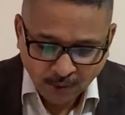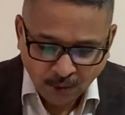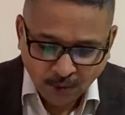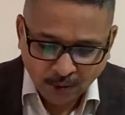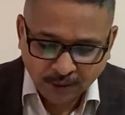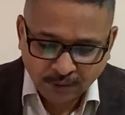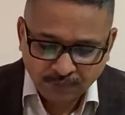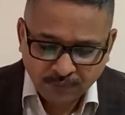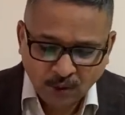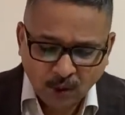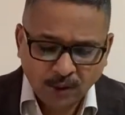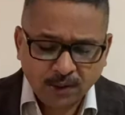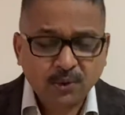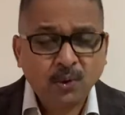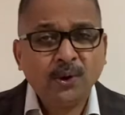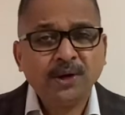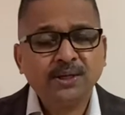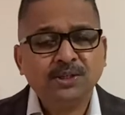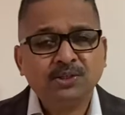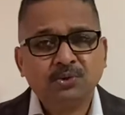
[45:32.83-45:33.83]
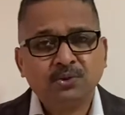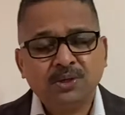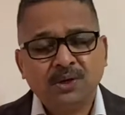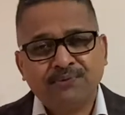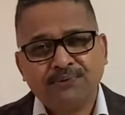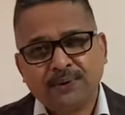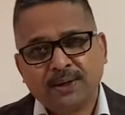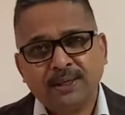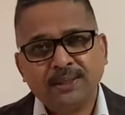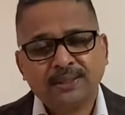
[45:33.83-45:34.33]
Okay, we're all going through
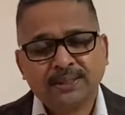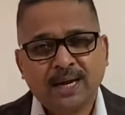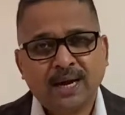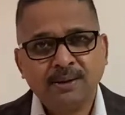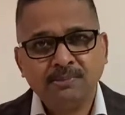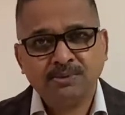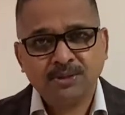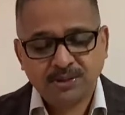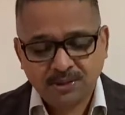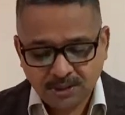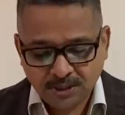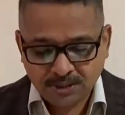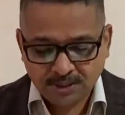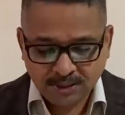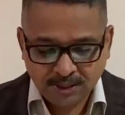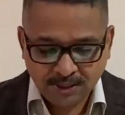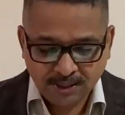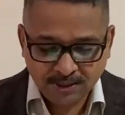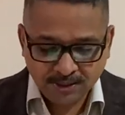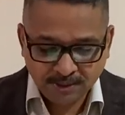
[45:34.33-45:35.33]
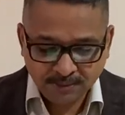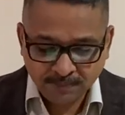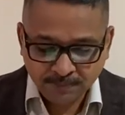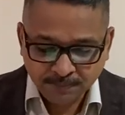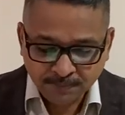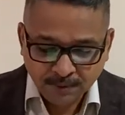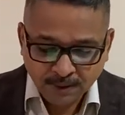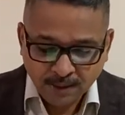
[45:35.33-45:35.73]
difficult times in this season.